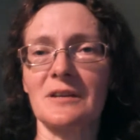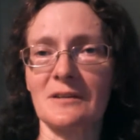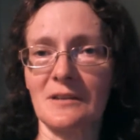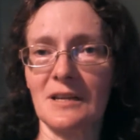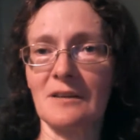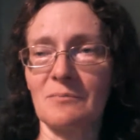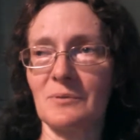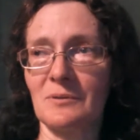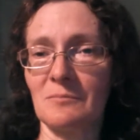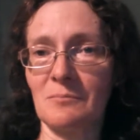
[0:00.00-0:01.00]
can keep
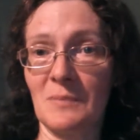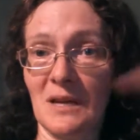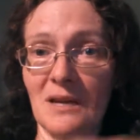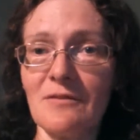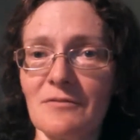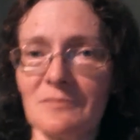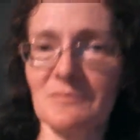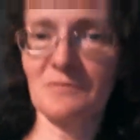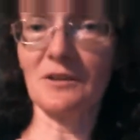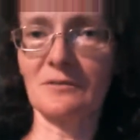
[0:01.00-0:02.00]
me
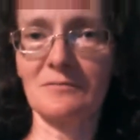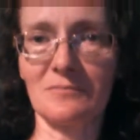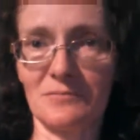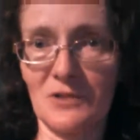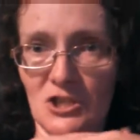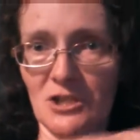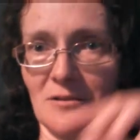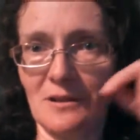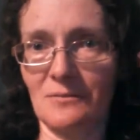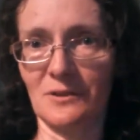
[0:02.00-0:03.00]
from you know
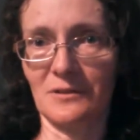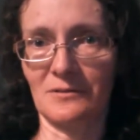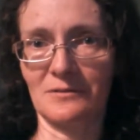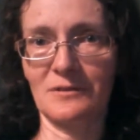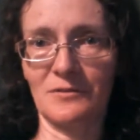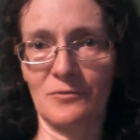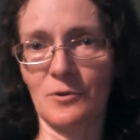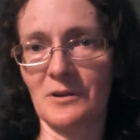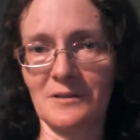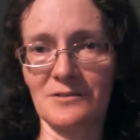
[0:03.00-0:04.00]
reaching in with the the
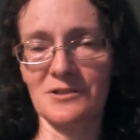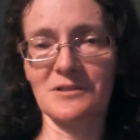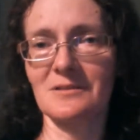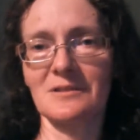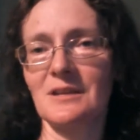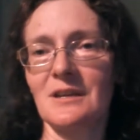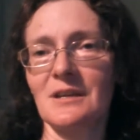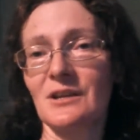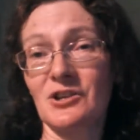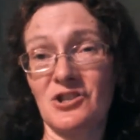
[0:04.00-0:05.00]
fork and just
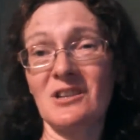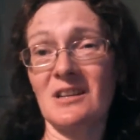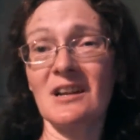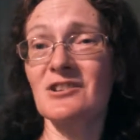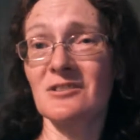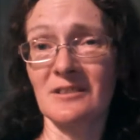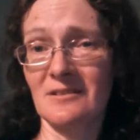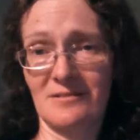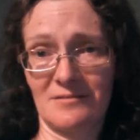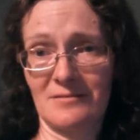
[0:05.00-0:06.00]
because you can actually